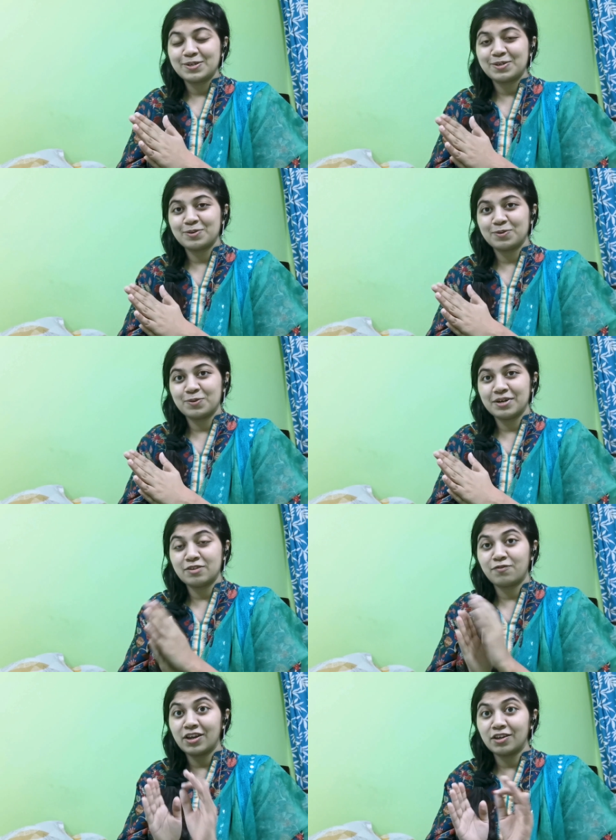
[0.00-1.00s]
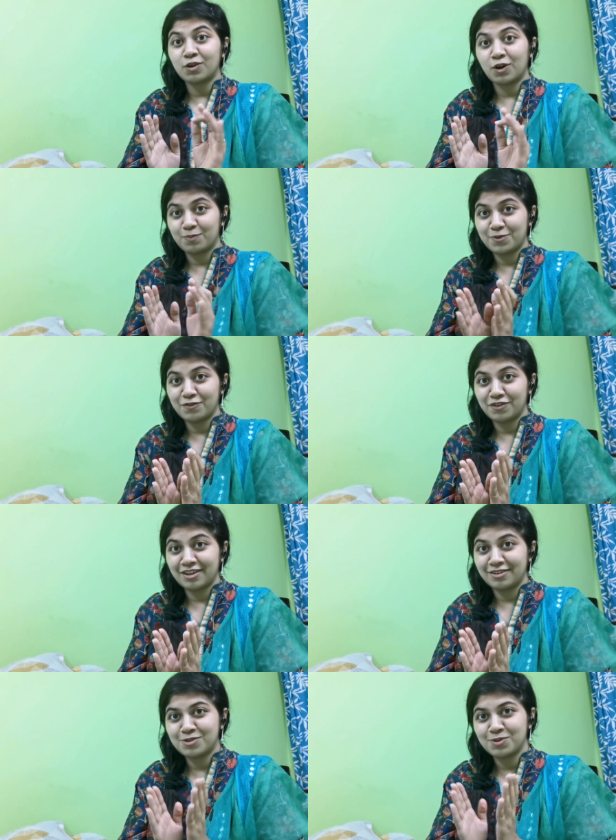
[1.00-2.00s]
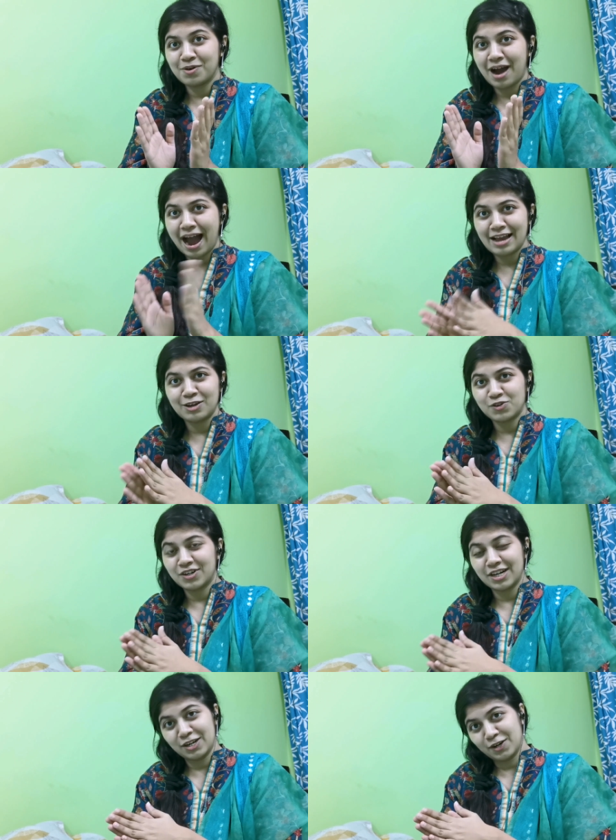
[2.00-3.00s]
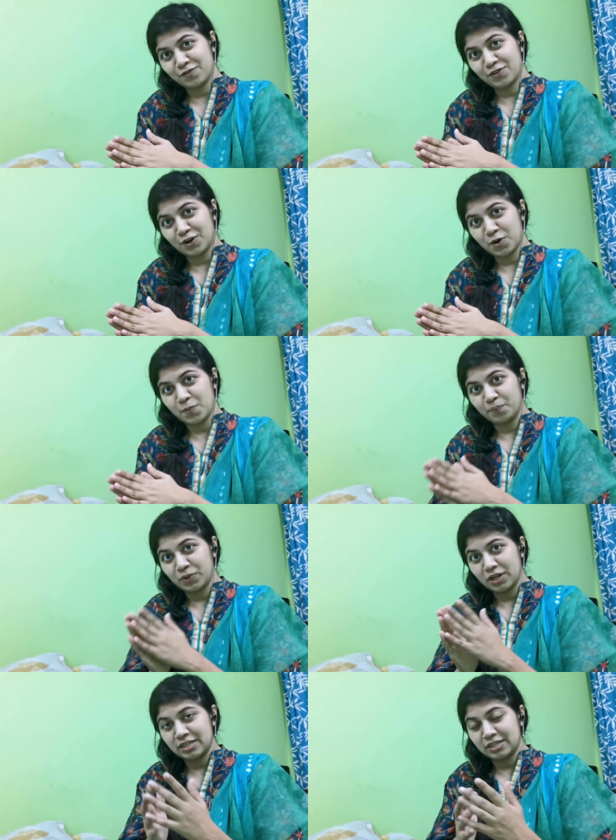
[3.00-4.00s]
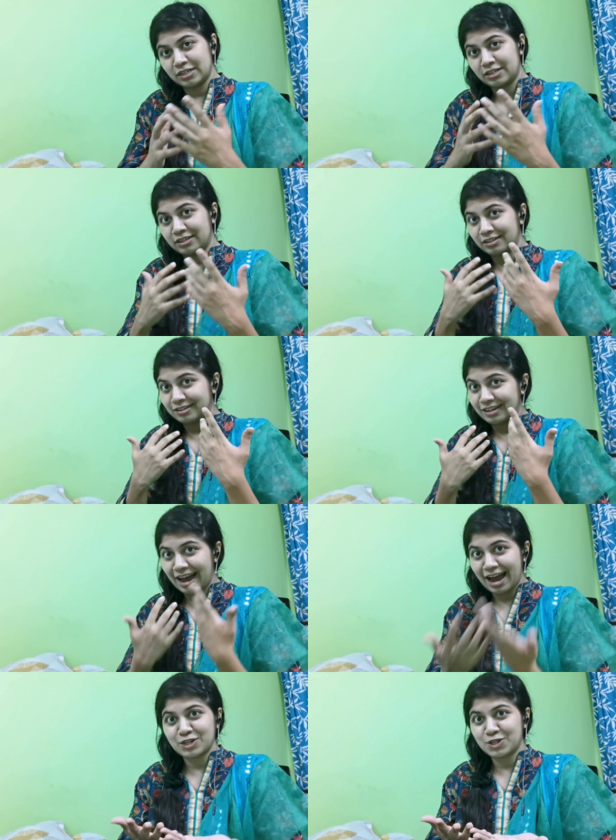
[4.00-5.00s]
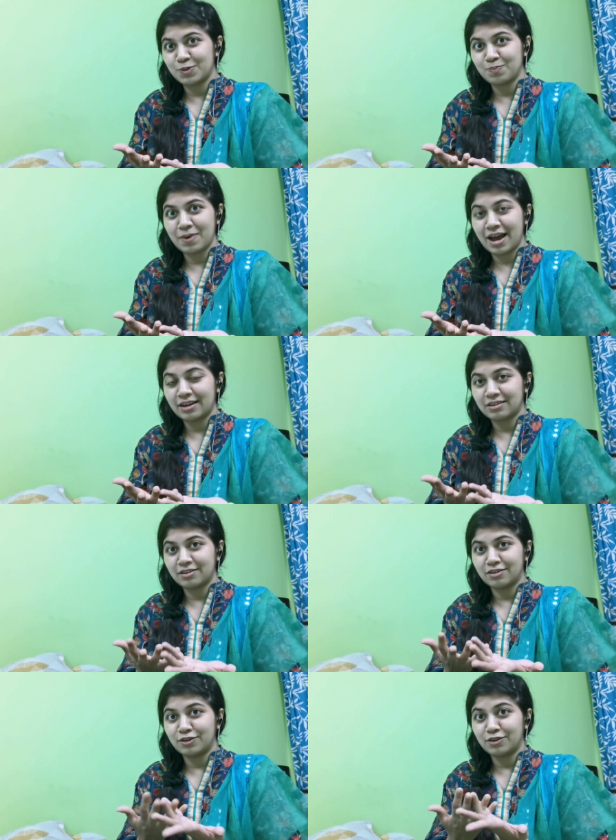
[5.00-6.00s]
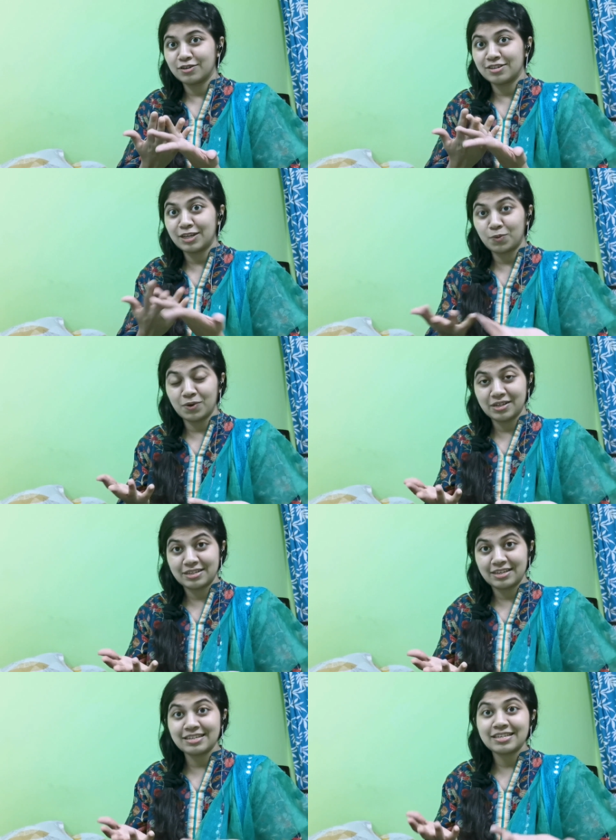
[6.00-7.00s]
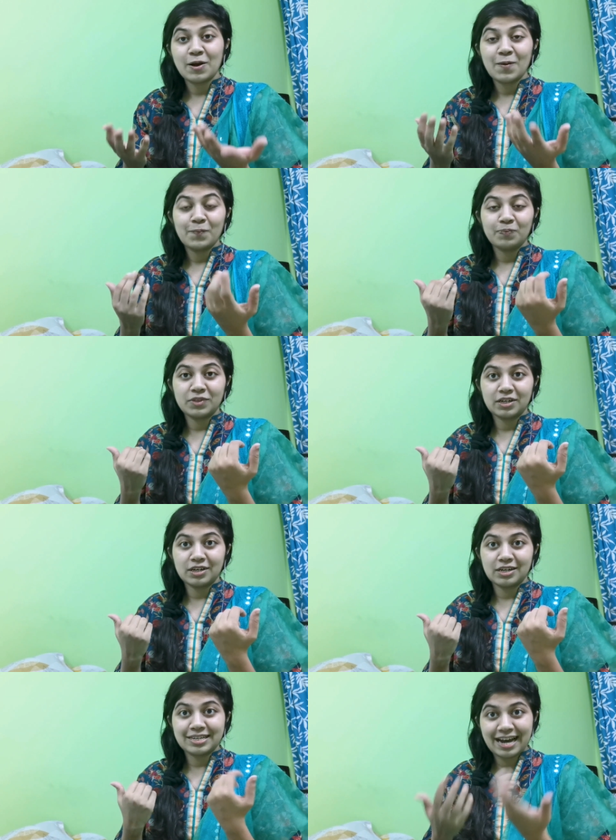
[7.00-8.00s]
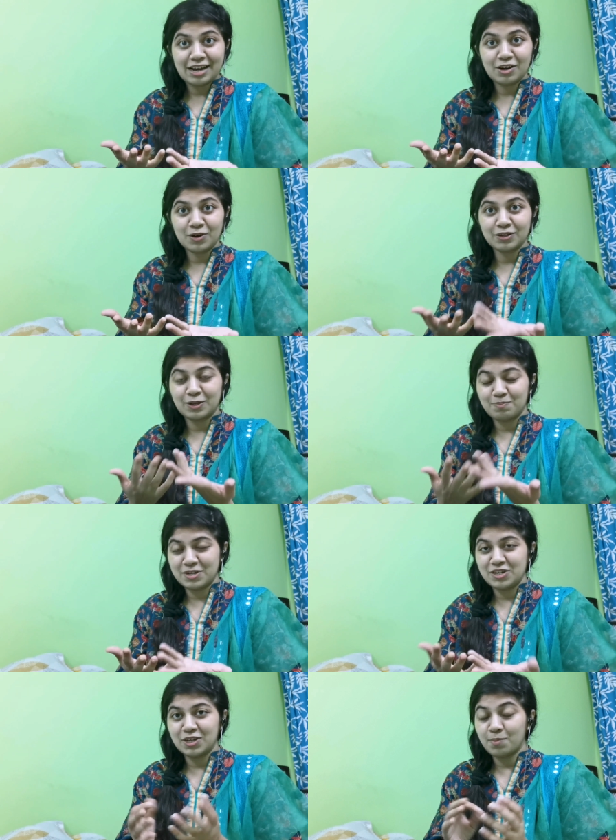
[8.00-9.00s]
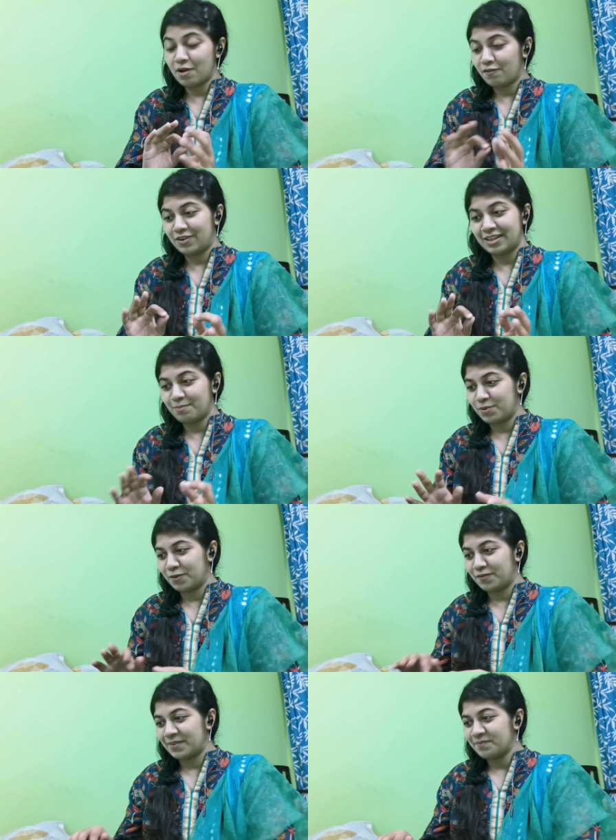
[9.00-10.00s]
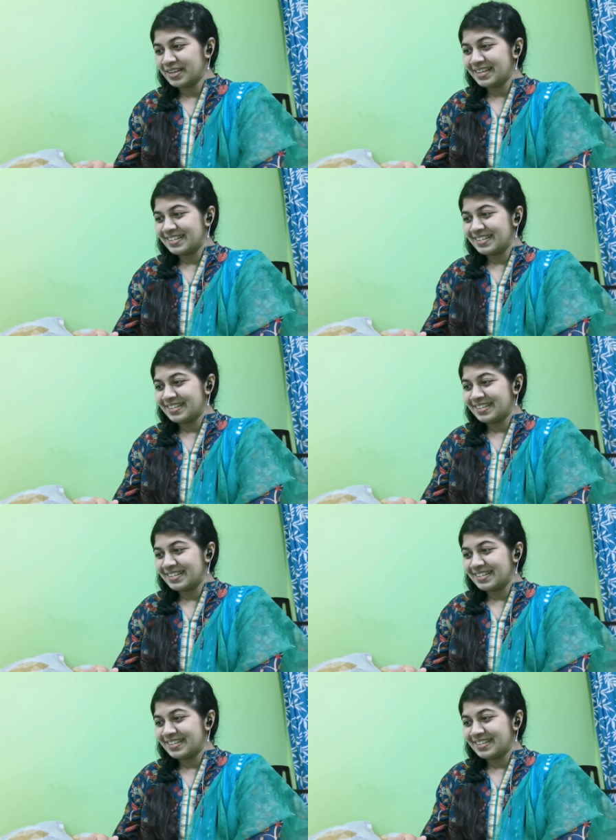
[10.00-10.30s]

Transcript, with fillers: So it's very thought provoking. So I literally loved um the action packed uh, sequences the dialogue, the BGM, everything perfect.